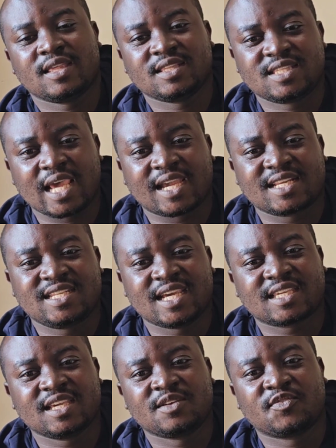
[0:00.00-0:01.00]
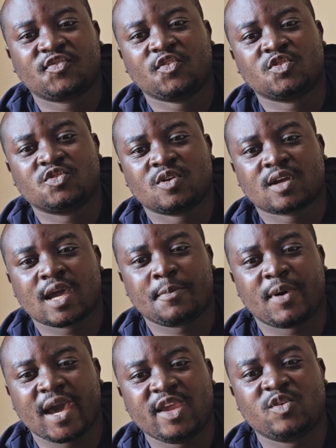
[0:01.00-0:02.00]
like taking food,
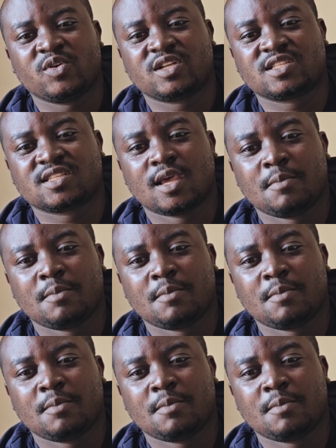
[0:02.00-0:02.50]
carbohydrates,